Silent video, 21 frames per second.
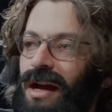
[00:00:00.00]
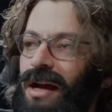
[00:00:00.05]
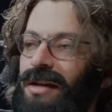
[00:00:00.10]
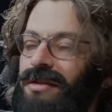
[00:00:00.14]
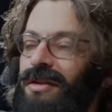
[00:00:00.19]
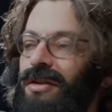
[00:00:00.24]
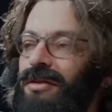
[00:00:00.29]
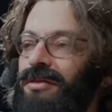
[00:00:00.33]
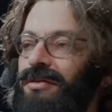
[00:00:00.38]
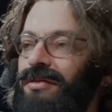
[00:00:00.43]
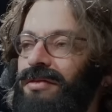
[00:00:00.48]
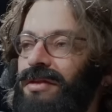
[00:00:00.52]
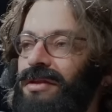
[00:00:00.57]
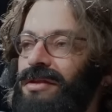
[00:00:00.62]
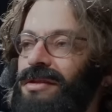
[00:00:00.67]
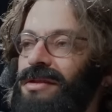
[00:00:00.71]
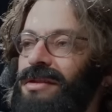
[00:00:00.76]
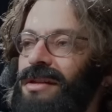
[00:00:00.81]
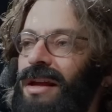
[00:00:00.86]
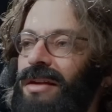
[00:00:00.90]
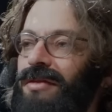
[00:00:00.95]
I don't feel
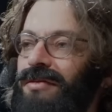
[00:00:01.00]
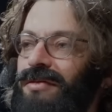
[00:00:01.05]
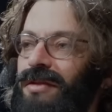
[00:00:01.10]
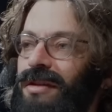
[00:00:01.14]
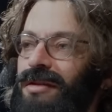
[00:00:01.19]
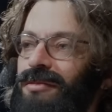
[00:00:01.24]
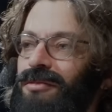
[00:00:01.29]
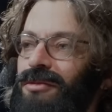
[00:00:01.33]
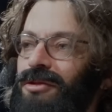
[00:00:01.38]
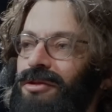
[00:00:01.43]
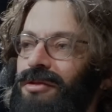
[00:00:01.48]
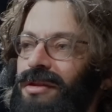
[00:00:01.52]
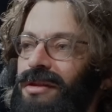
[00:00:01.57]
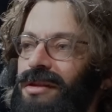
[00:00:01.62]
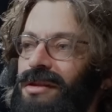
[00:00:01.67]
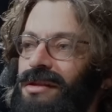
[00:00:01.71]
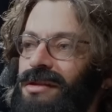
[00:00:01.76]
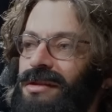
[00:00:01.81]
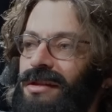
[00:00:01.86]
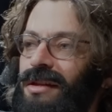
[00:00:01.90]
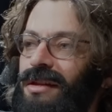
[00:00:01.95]
safe anymore in
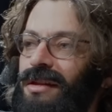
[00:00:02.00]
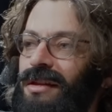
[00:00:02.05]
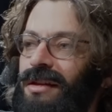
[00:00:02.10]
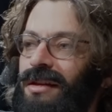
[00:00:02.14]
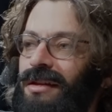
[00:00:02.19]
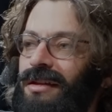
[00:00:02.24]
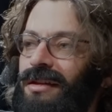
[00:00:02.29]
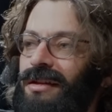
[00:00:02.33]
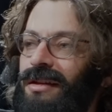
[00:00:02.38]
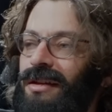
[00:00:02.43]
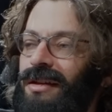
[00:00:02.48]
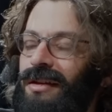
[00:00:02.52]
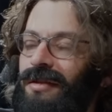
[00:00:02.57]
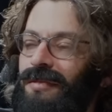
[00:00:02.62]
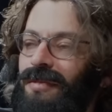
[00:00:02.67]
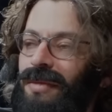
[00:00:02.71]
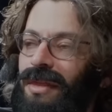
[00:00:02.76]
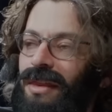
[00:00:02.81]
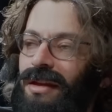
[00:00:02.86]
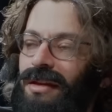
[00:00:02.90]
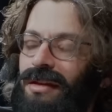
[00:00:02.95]
this city. Yeah,
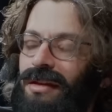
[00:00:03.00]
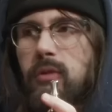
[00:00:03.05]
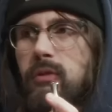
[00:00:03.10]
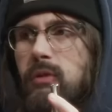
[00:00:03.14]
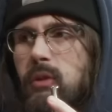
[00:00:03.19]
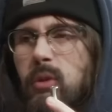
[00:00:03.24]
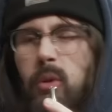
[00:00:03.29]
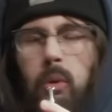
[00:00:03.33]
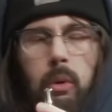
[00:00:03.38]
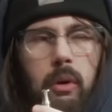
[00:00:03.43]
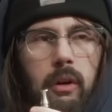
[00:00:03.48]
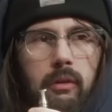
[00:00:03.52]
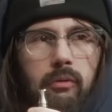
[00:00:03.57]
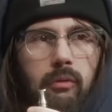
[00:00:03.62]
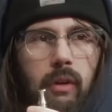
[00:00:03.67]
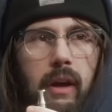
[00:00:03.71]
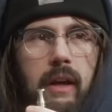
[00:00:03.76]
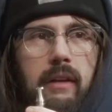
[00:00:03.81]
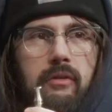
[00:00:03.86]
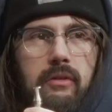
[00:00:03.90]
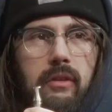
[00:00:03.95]
it's New York
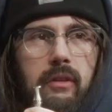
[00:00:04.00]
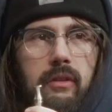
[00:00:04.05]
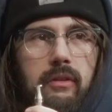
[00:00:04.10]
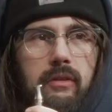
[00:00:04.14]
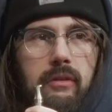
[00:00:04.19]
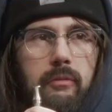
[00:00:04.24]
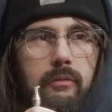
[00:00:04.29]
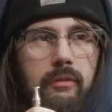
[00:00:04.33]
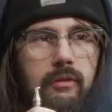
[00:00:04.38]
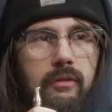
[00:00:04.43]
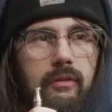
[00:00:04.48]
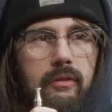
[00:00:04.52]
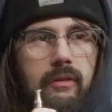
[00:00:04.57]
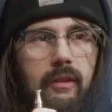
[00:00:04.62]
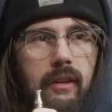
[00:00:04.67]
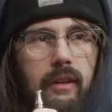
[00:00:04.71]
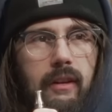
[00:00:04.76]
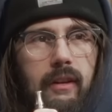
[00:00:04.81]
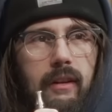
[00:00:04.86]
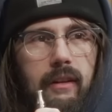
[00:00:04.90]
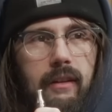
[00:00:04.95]
racist. it's New
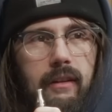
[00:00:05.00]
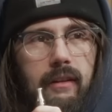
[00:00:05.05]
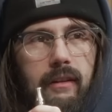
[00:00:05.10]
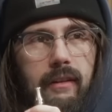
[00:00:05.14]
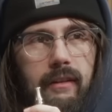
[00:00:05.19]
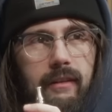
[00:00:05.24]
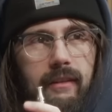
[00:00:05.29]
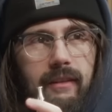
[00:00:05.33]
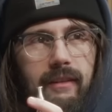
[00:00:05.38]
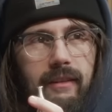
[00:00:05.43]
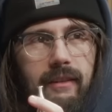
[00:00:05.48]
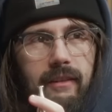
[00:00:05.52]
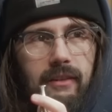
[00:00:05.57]
York a, racist.